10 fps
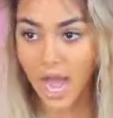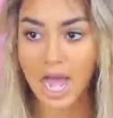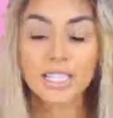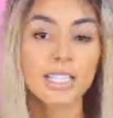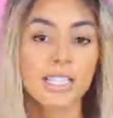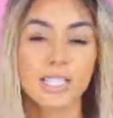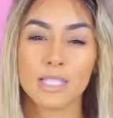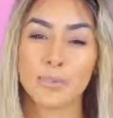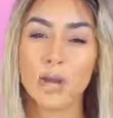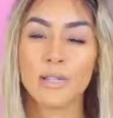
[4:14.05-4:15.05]
Honestly, this
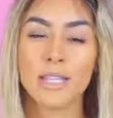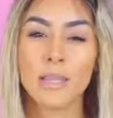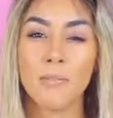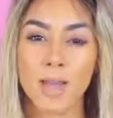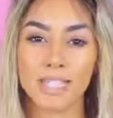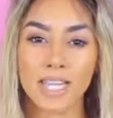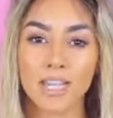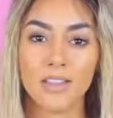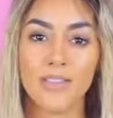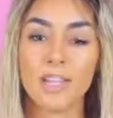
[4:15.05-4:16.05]
is probably the best
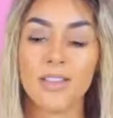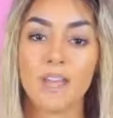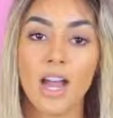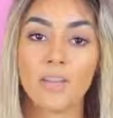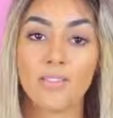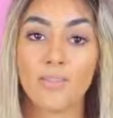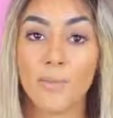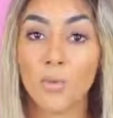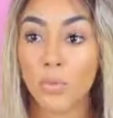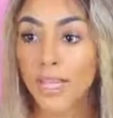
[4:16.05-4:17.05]
hairline that I've gotten
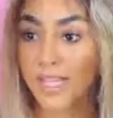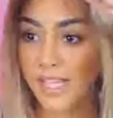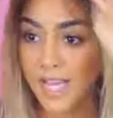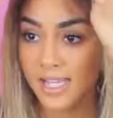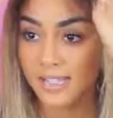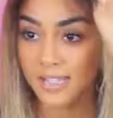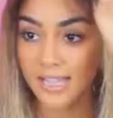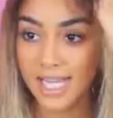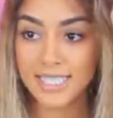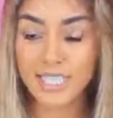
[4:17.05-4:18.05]
from a wig. The
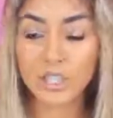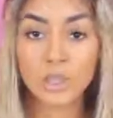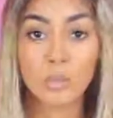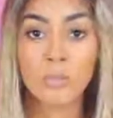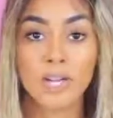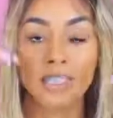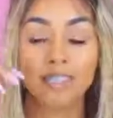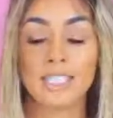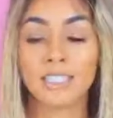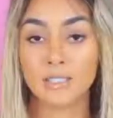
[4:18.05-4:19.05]
lace is super
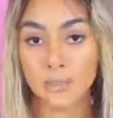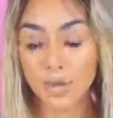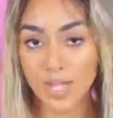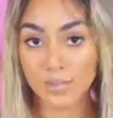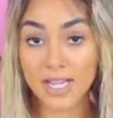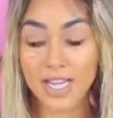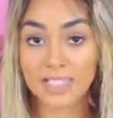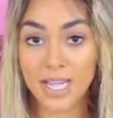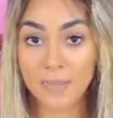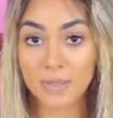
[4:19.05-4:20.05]
undetectable, and
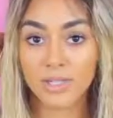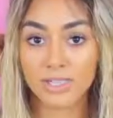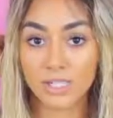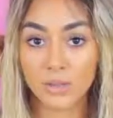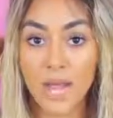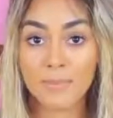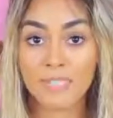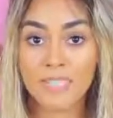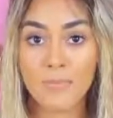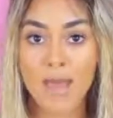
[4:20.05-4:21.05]
because I put the straps
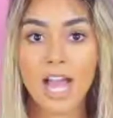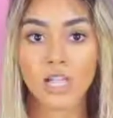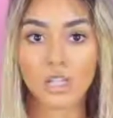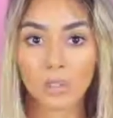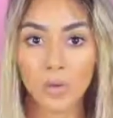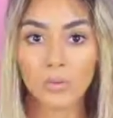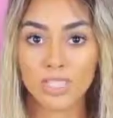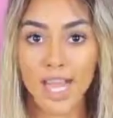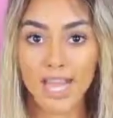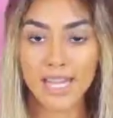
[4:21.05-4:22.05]
in the back so
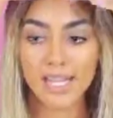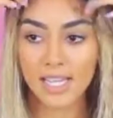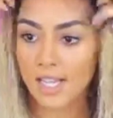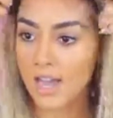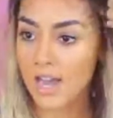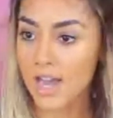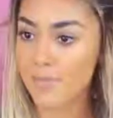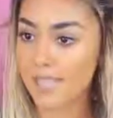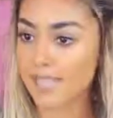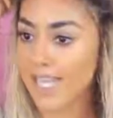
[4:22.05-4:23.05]
tight,
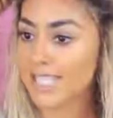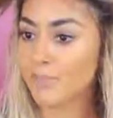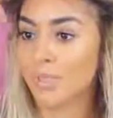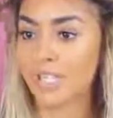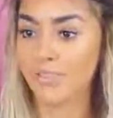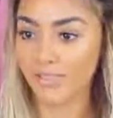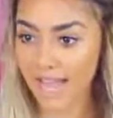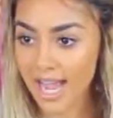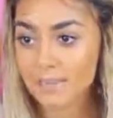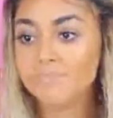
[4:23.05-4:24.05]
it lays pretty
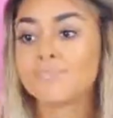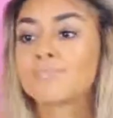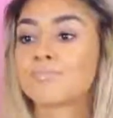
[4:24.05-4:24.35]
flat.